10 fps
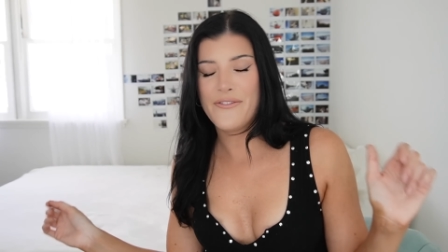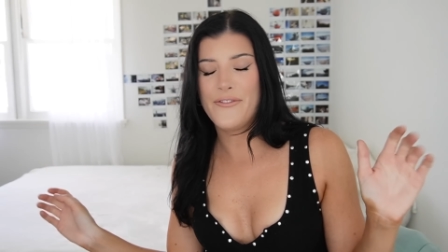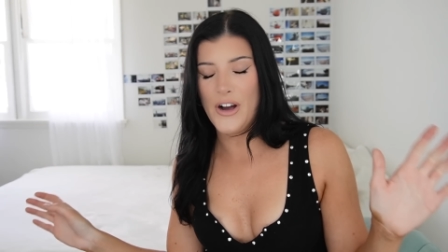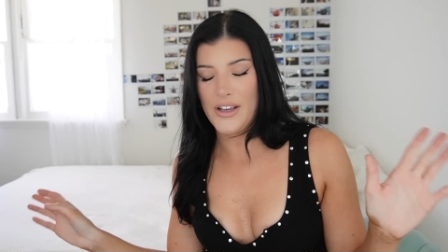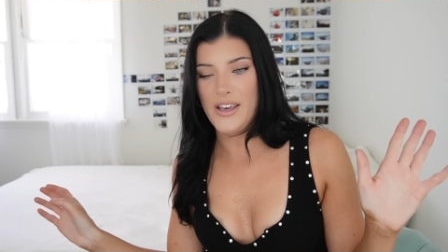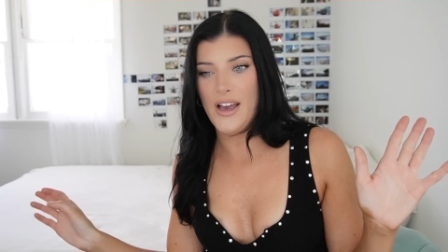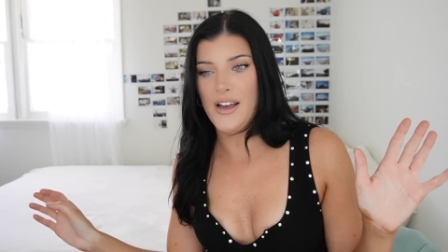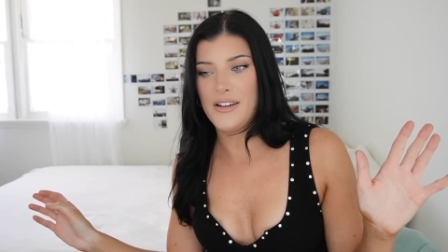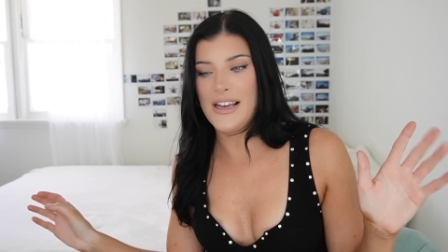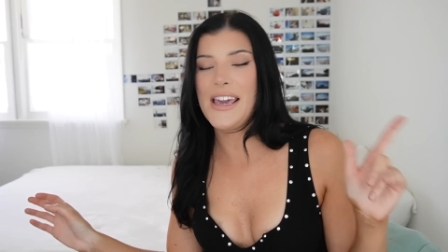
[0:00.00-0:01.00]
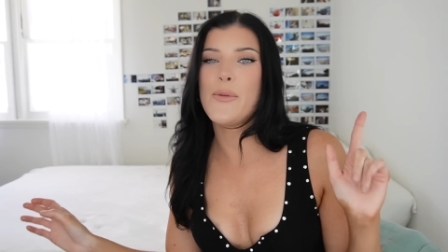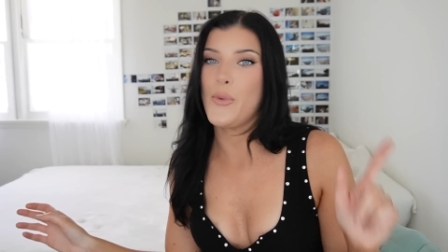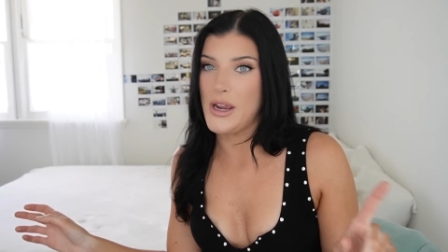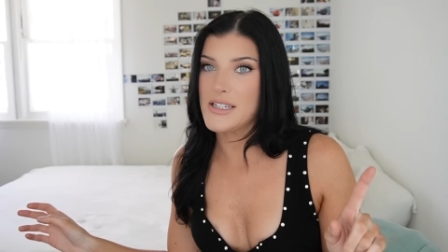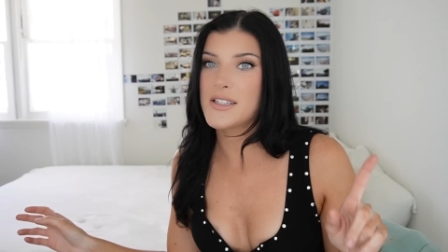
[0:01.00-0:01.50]
Fuck yeah. I can't
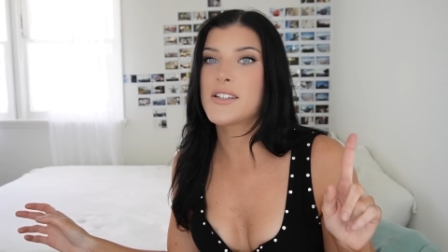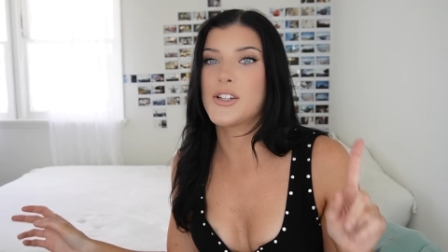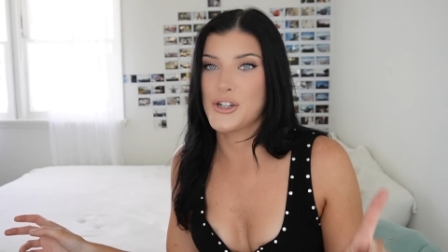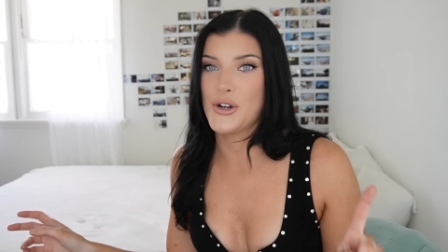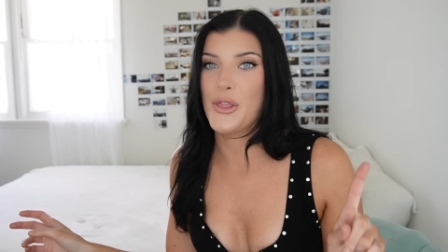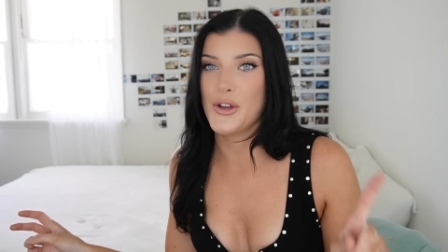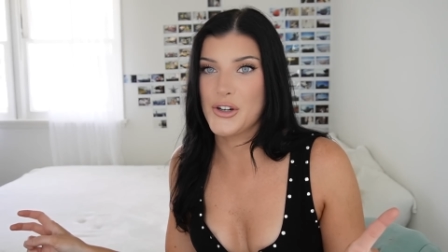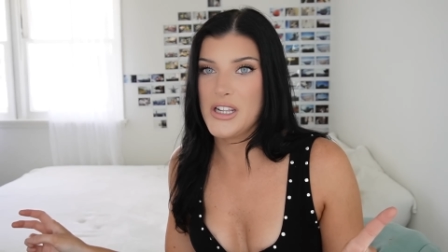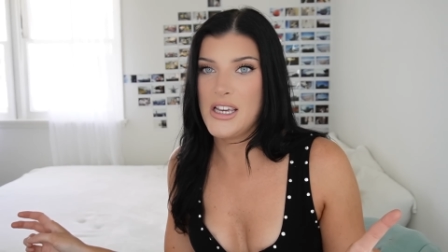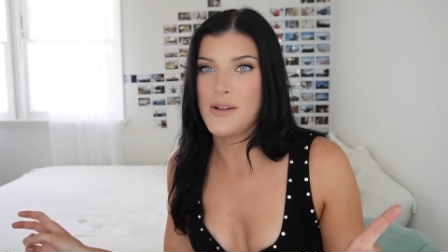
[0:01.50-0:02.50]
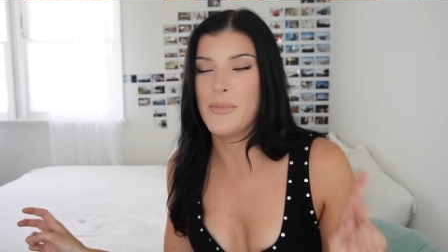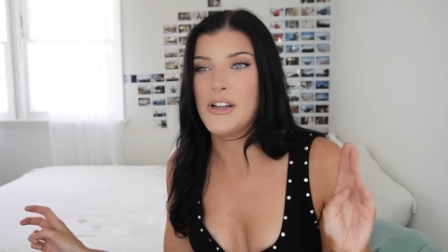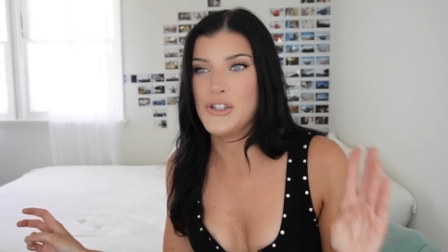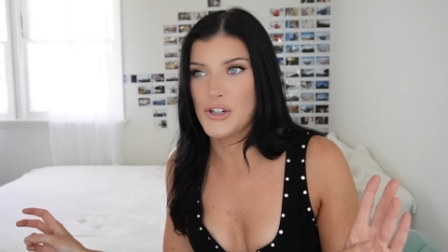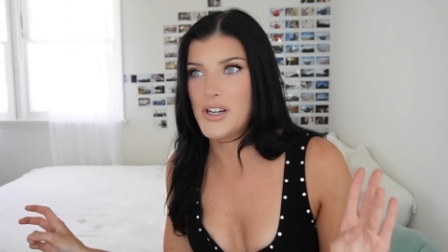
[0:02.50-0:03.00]
wait to turn 30. My
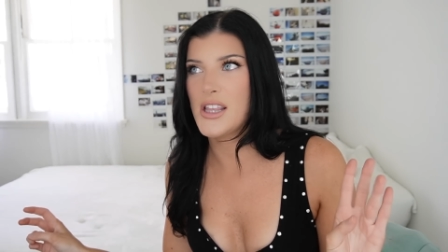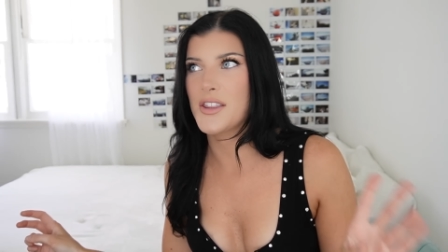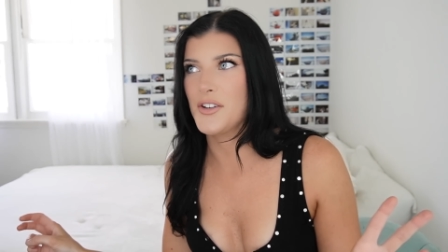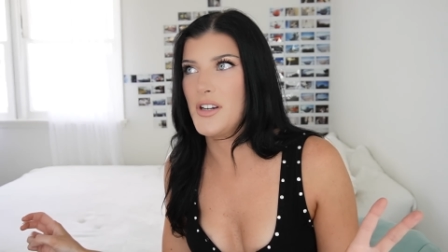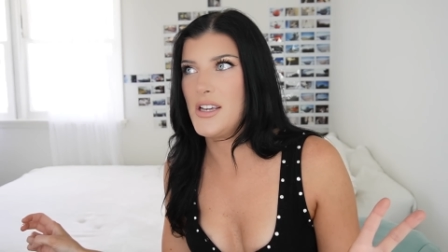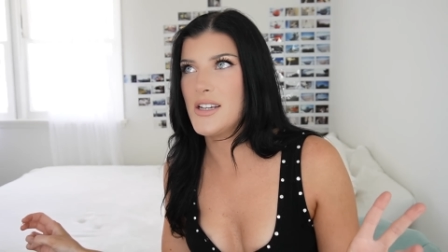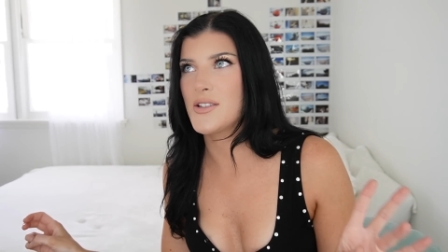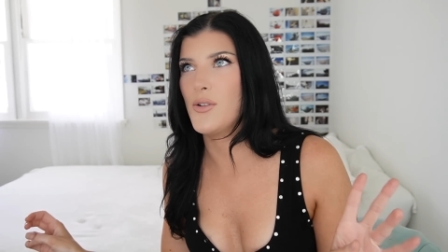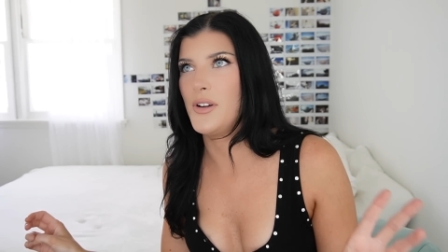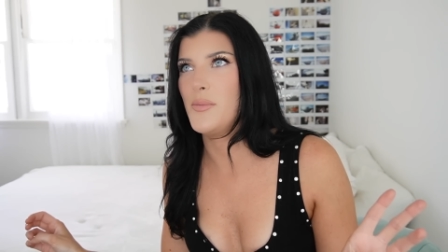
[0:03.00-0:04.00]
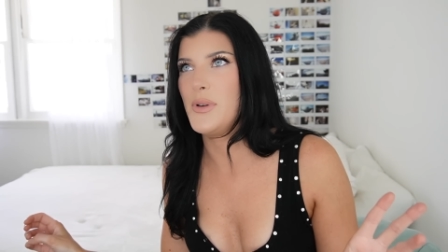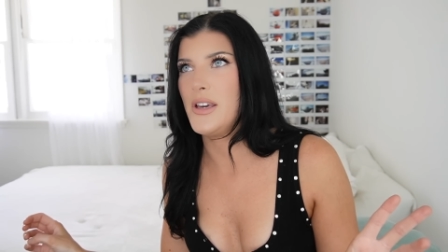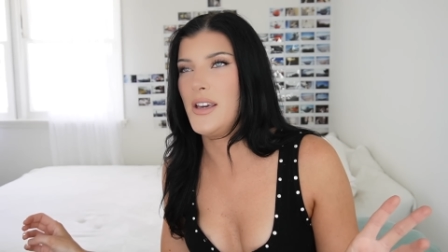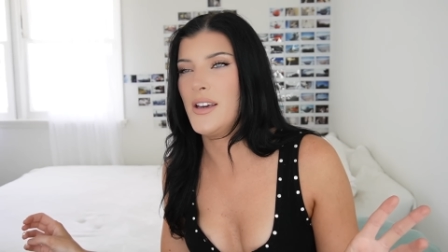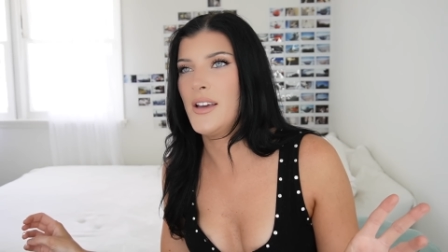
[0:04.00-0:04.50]
dirty 30 is going to
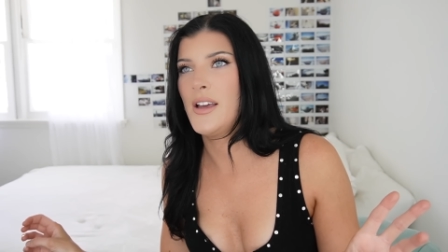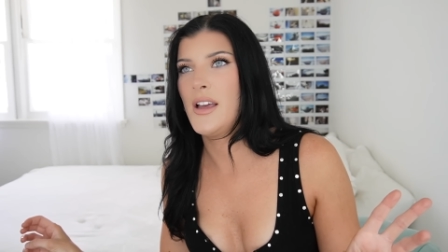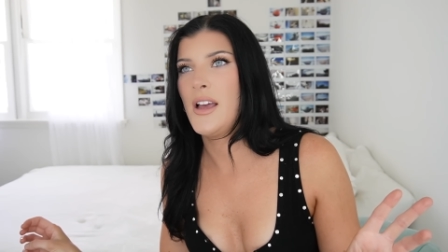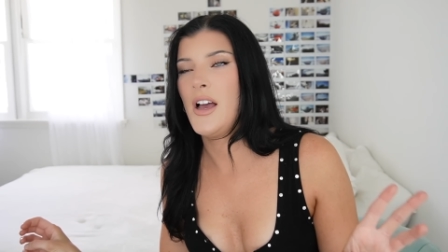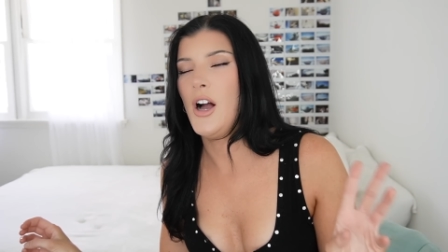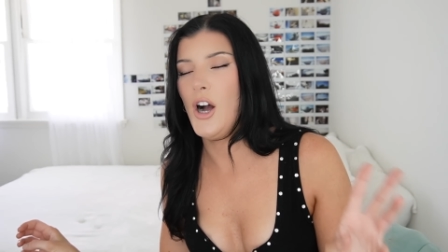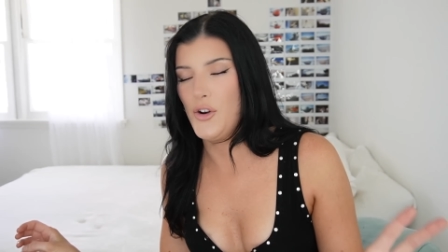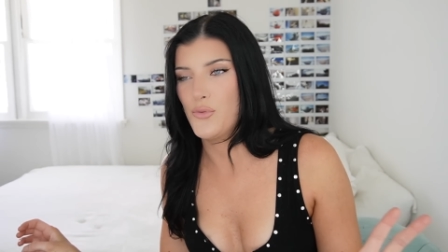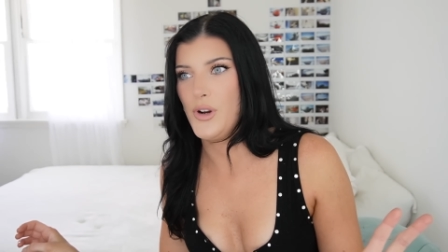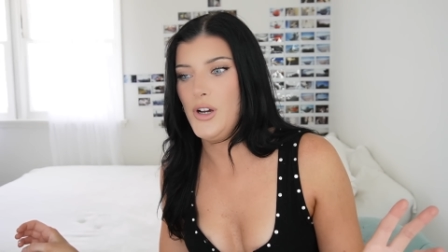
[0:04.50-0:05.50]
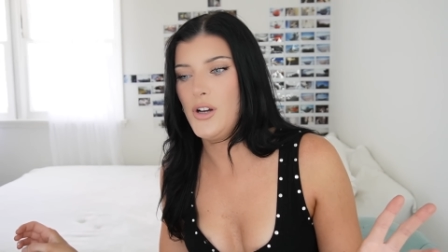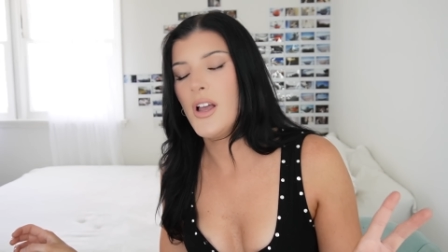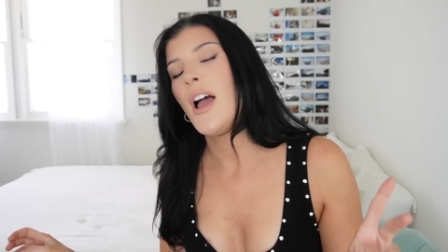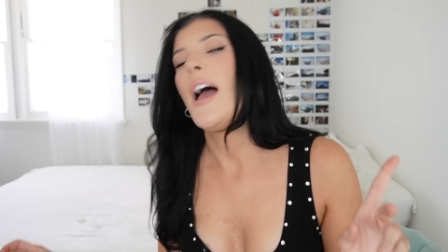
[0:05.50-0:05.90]
be unreal.